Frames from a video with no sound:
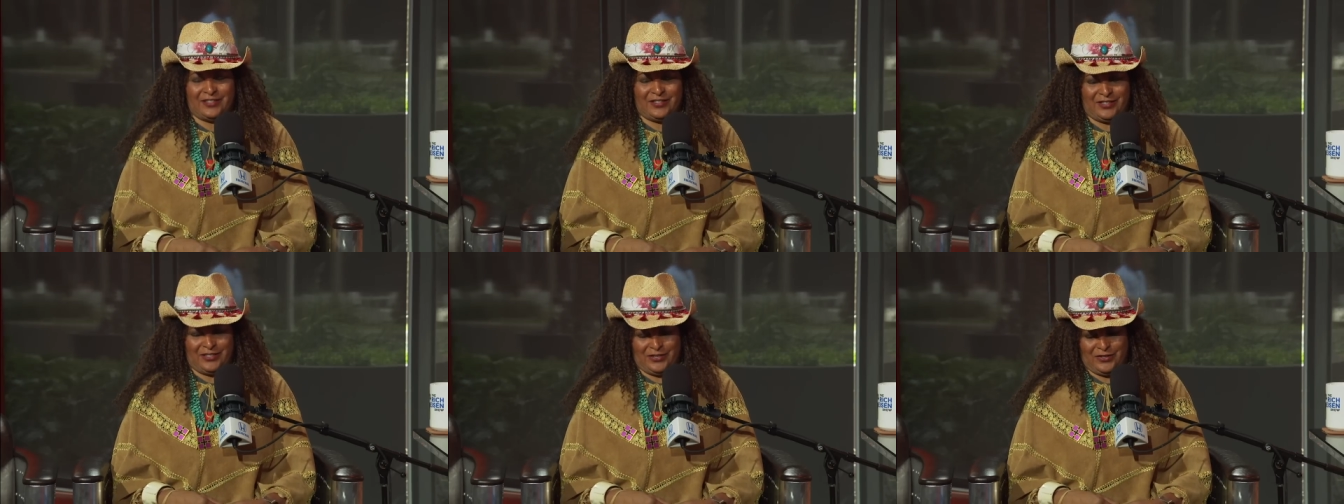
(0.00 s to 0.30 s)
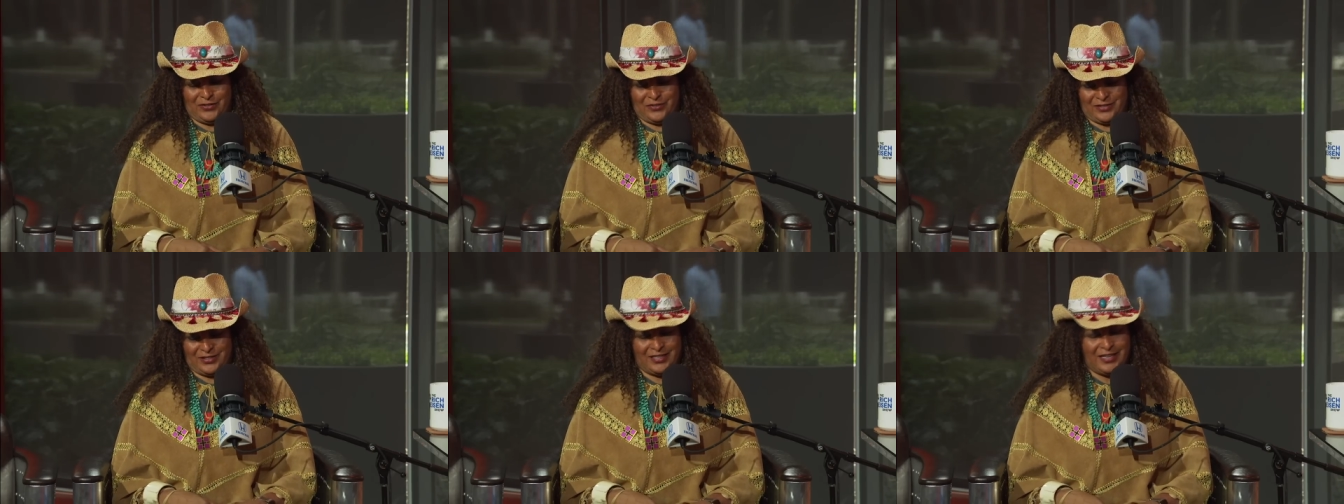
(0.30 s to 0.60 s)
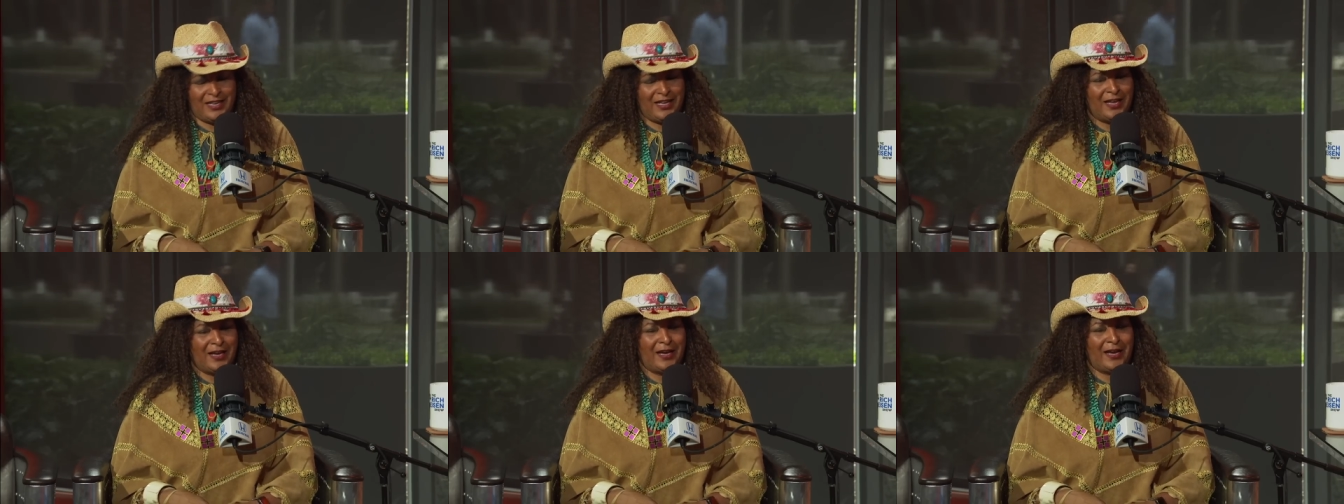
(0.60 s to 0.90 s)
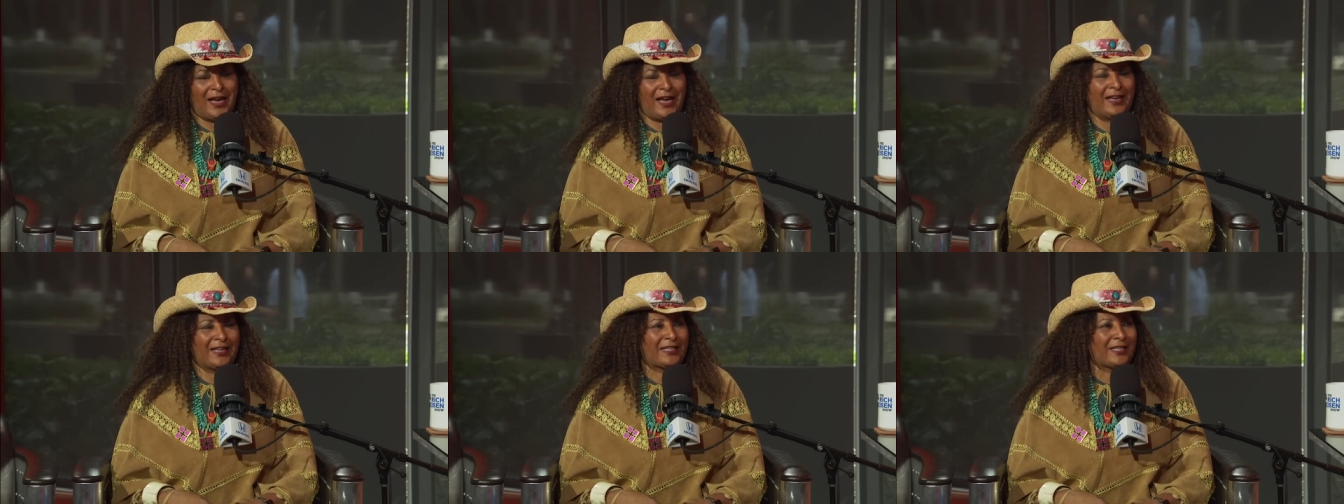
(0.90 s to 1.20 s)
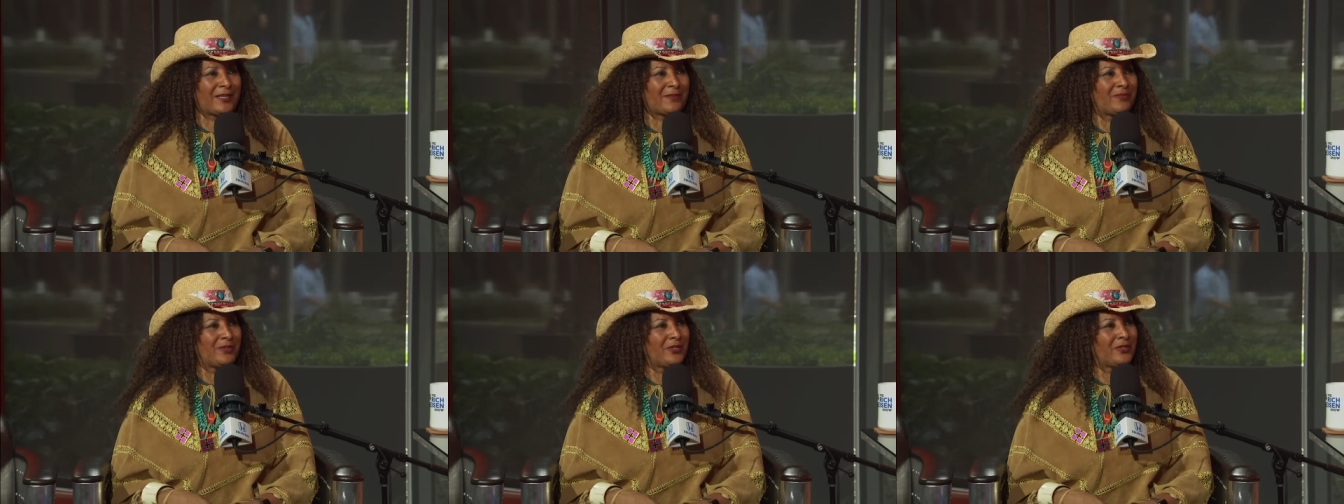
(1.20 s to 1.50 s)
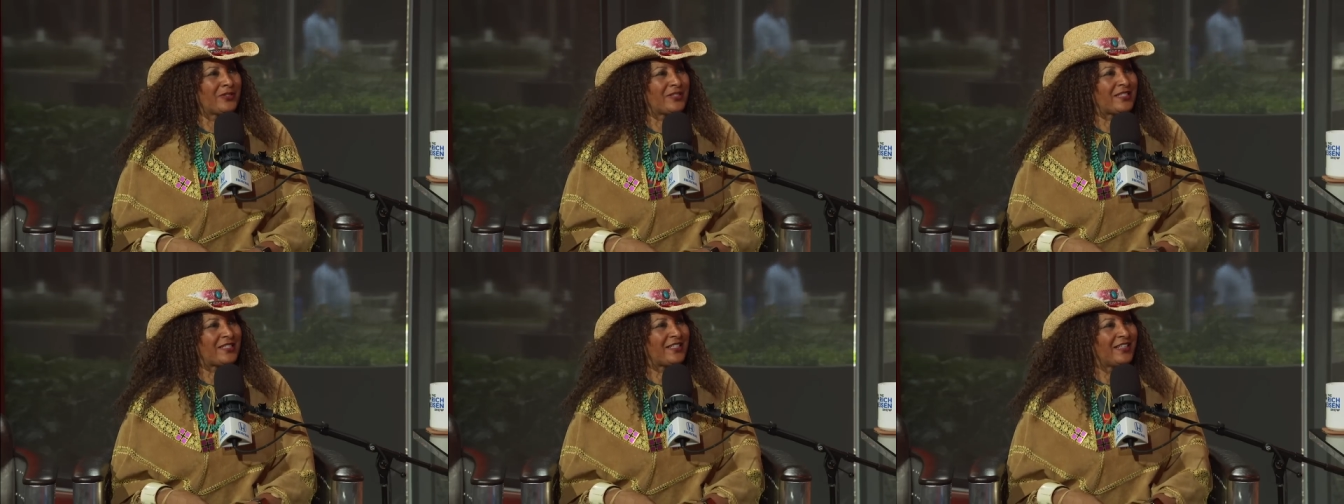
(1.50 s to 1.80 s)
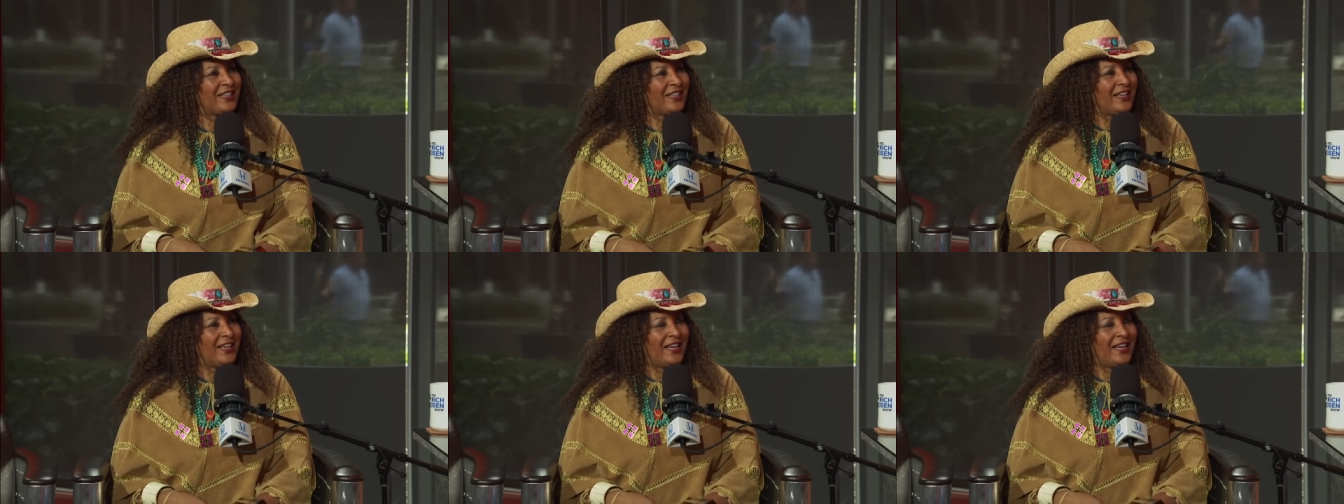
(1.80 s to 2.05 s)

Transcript: Sears hiking boots.